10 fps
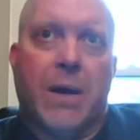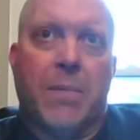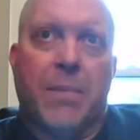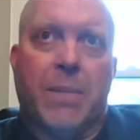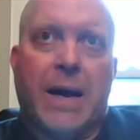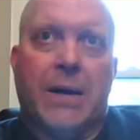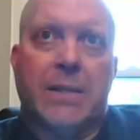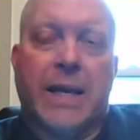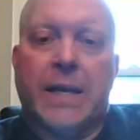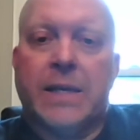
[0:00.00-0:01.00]
probably
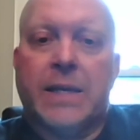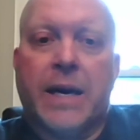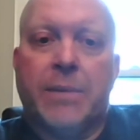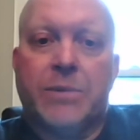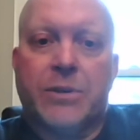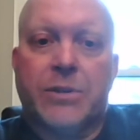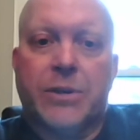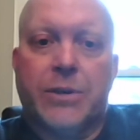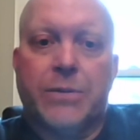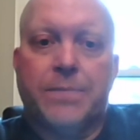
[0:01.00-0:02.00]
about 10 times or
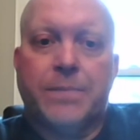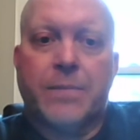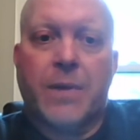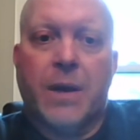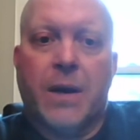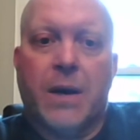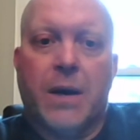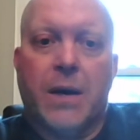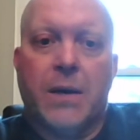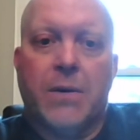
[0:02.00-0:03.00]
so
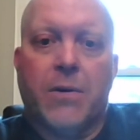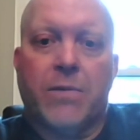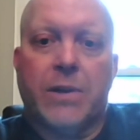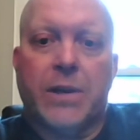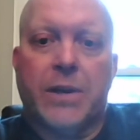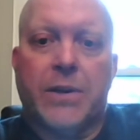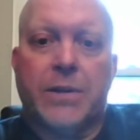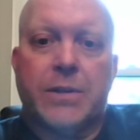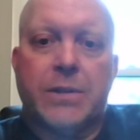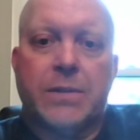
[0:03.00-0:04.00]
uh, over the
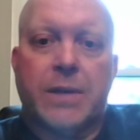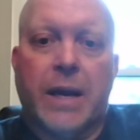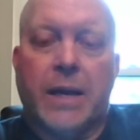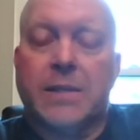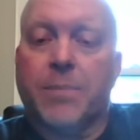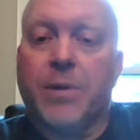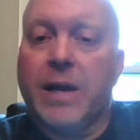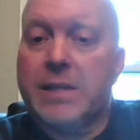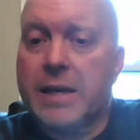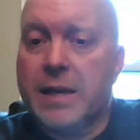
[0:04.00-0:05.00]
years. And it's a
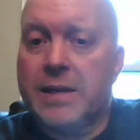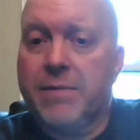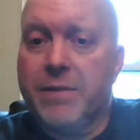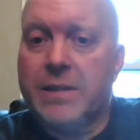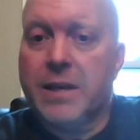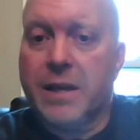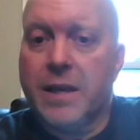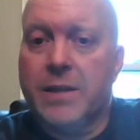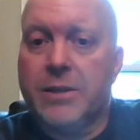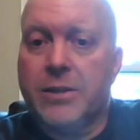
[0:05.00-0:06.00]
place I'd like to visit
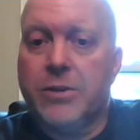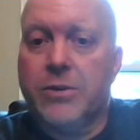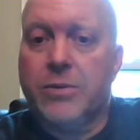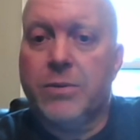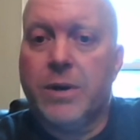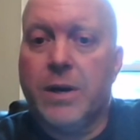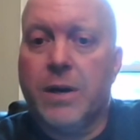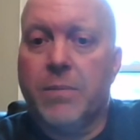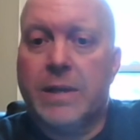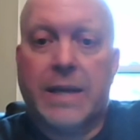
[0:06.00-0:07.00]
again too,
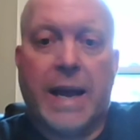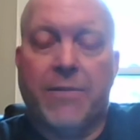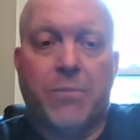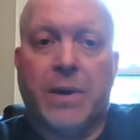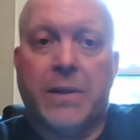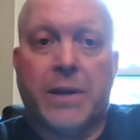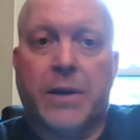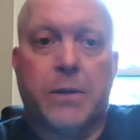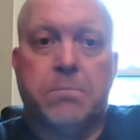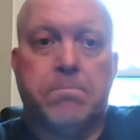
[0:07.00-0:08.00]
because um, I haven't been
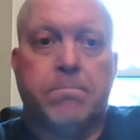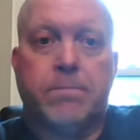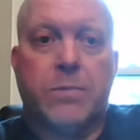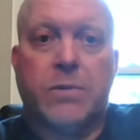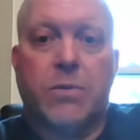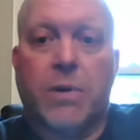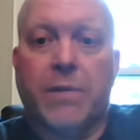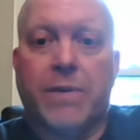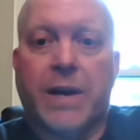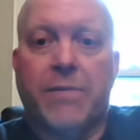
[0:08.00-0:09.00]
there in
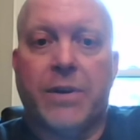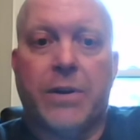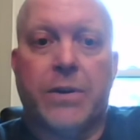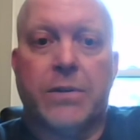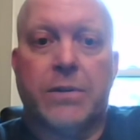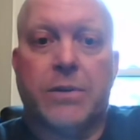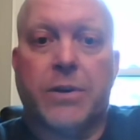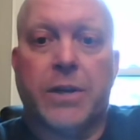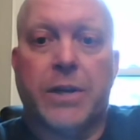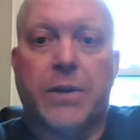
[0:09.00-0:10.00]
25 years,
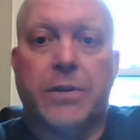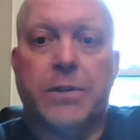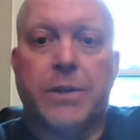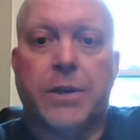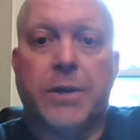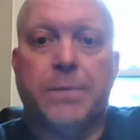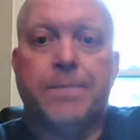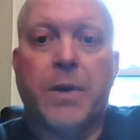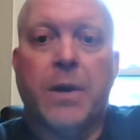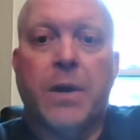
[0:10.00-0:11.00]
30 years, you know.